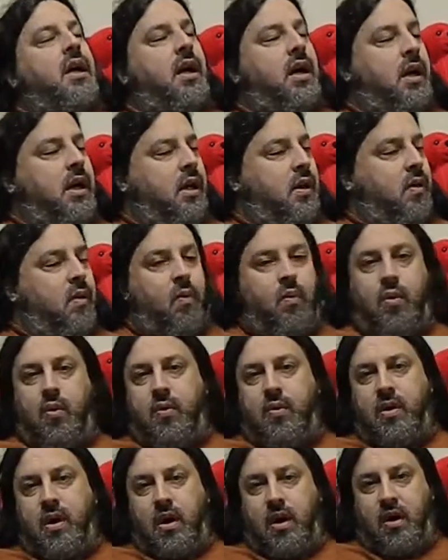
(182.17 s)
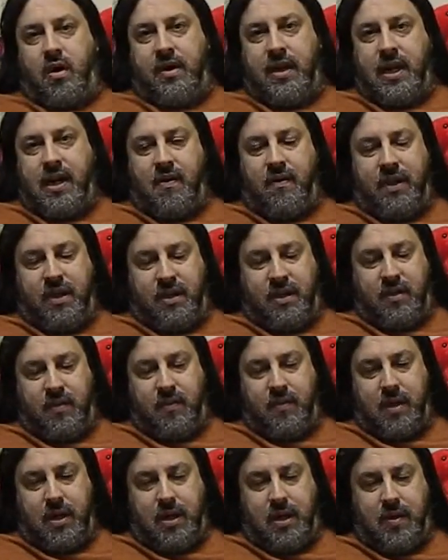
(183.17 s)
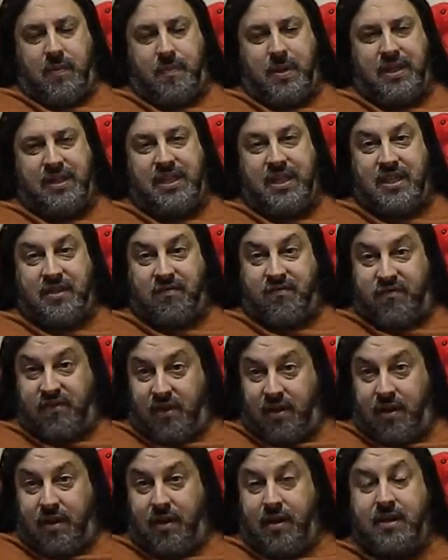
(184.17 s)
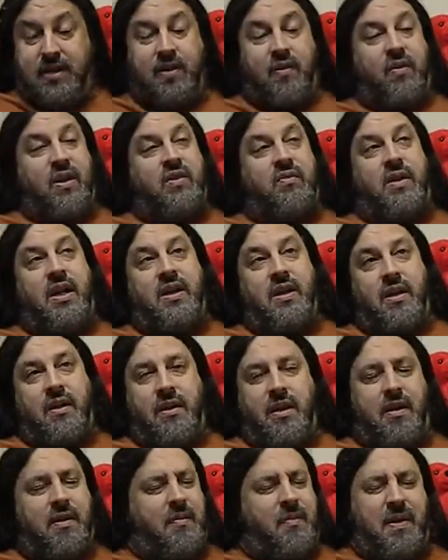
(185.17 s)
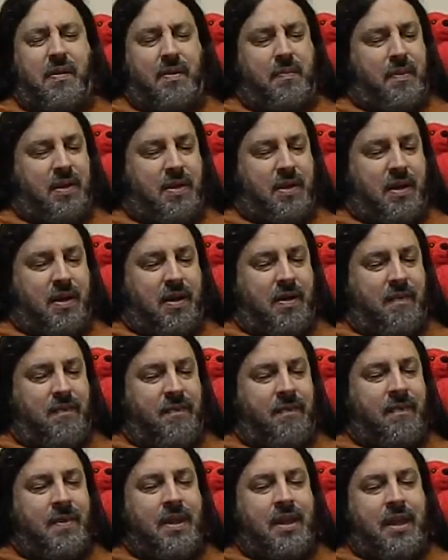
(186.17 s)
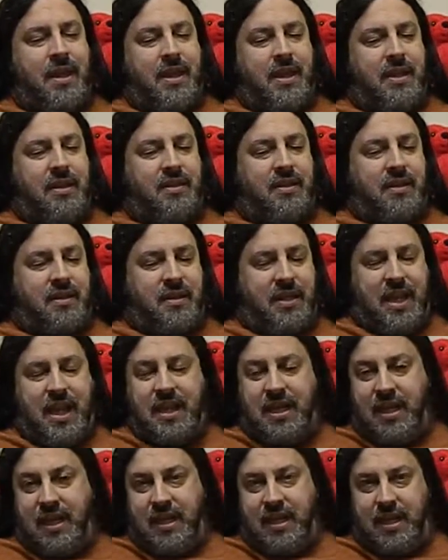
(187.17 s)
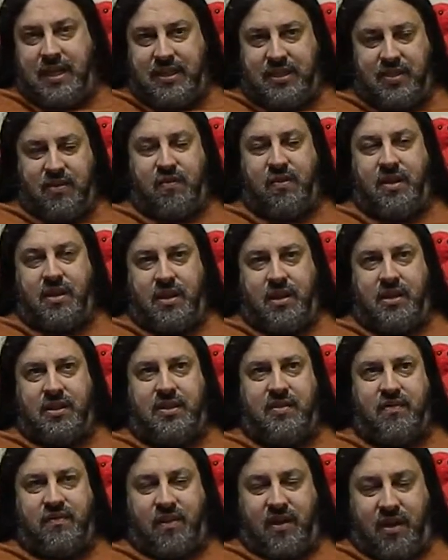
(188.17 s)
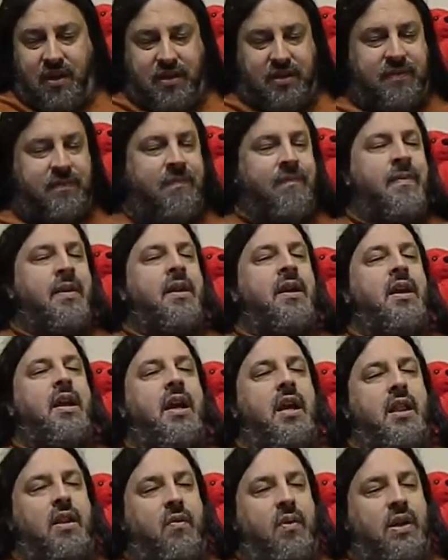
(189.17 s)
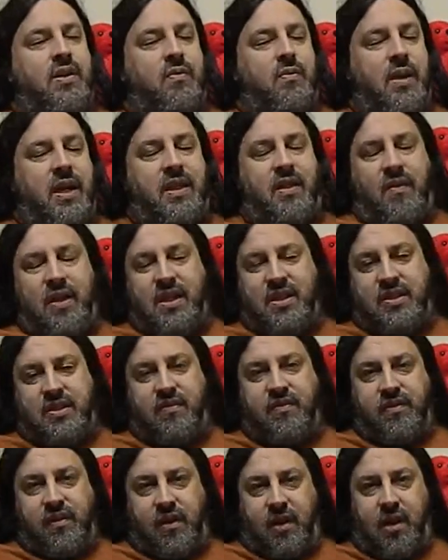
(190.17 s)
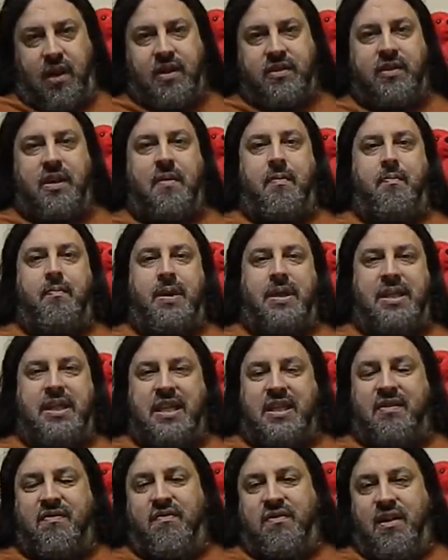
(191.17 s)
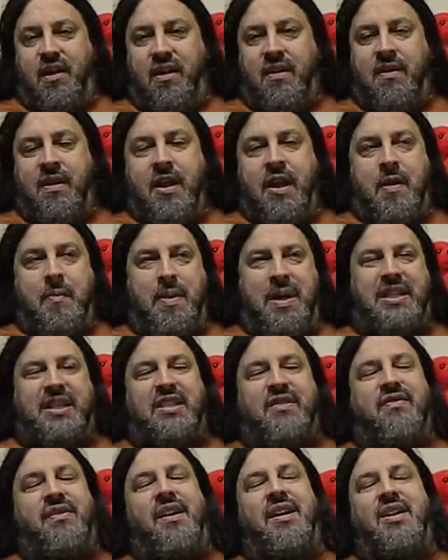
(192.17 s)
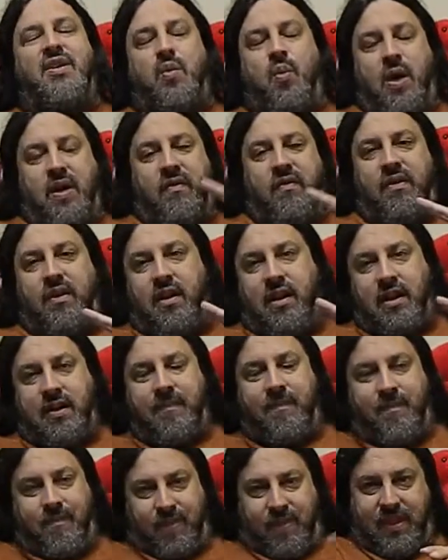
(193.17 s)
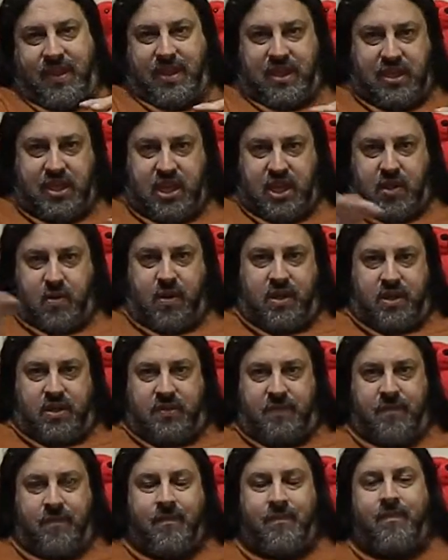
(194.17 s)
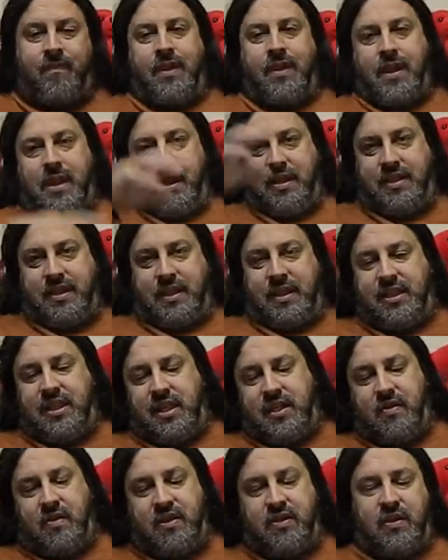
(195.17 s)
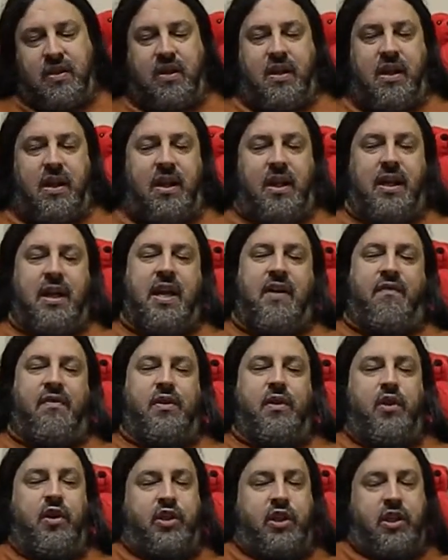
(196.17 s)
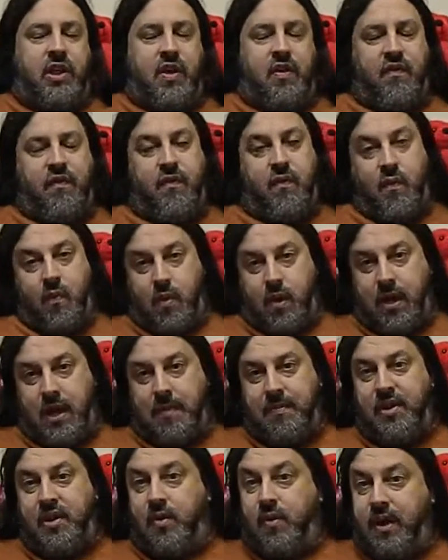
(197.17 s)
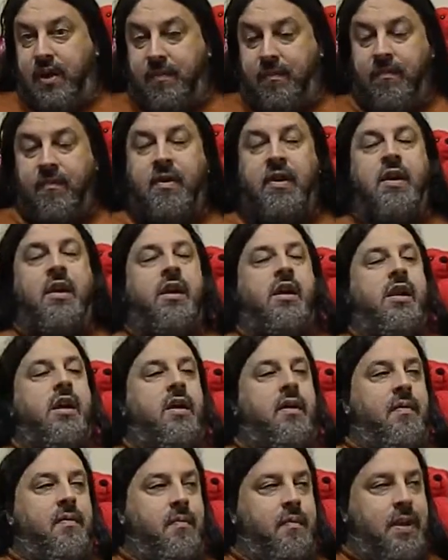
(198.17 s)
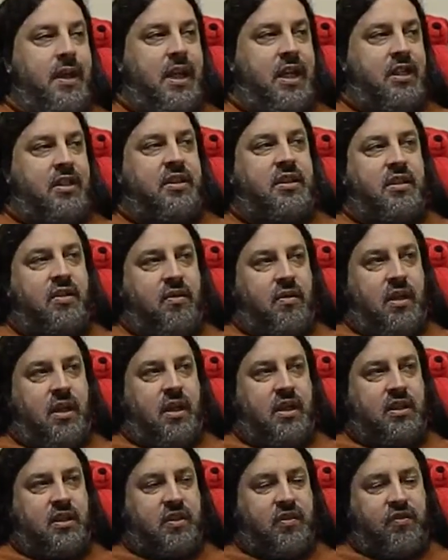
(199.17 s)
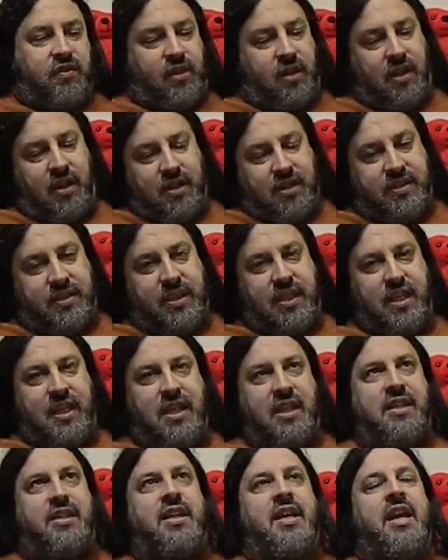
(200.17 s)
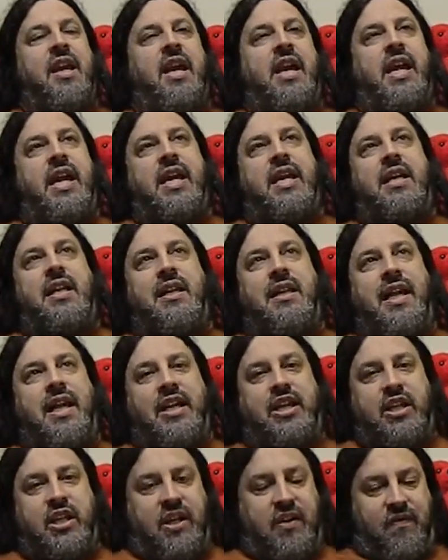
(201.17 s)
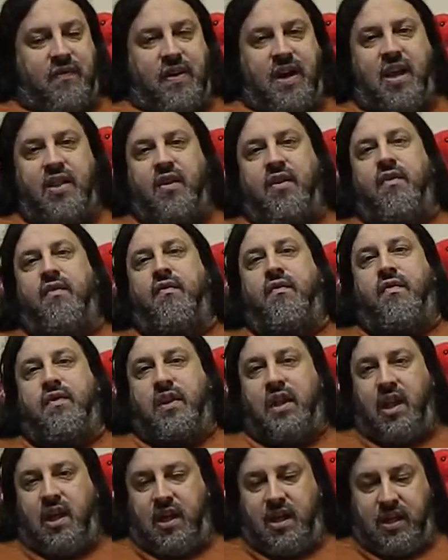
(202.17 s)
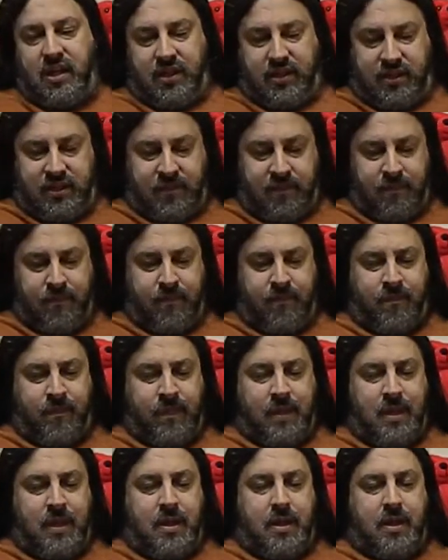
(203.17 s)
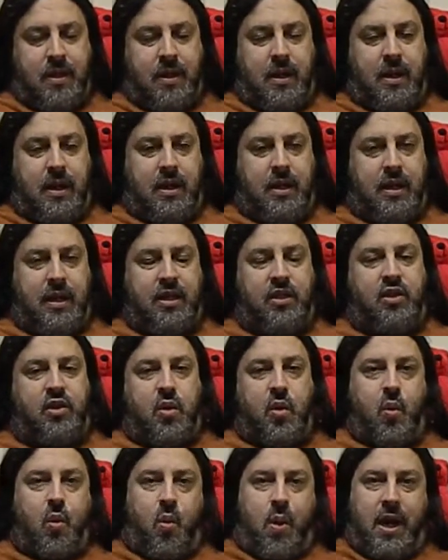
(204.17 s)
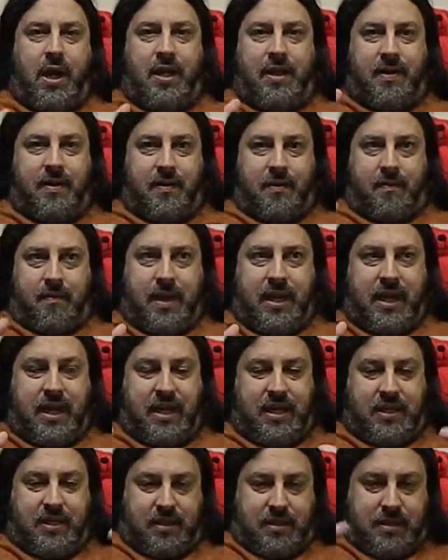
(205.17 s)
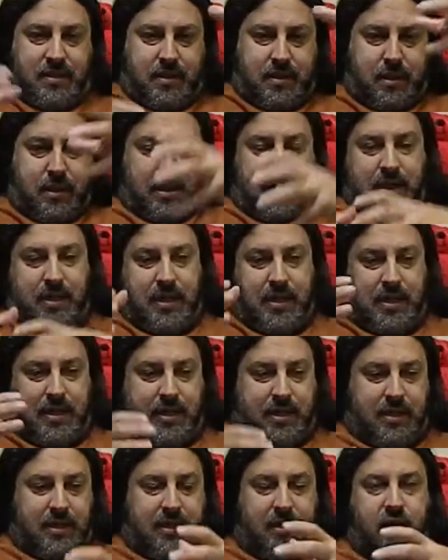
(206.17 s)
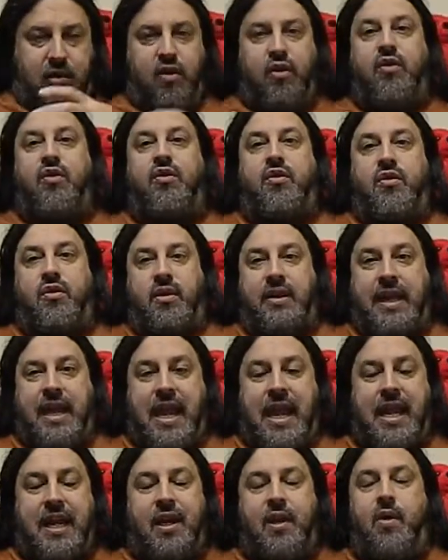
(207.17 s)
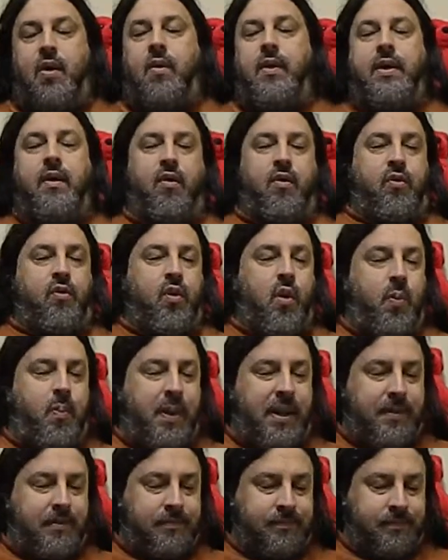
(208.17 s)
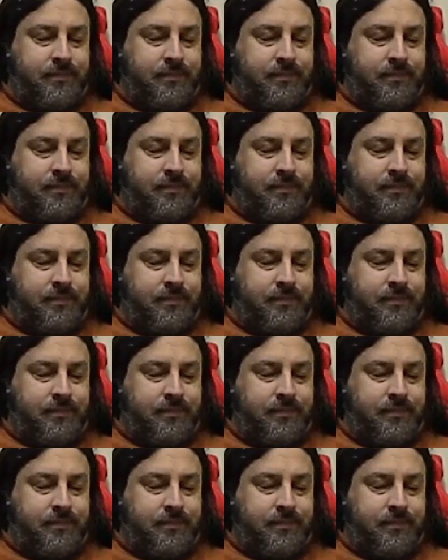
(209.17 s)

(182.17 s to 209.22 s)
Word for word: uh, will, are now in uh, B T S Vlogs, and the reason why, not uh, in the Insta, Insta Vlogs. And the reason why they're InstaVlogs, not B T S Vlog, B T S Vlog is one vlog, continuous, is a continuous uh, evolution of what I'm doing. Insta InstaVlogs is a collection of other vlogs uh, into one main uh, category or grouping.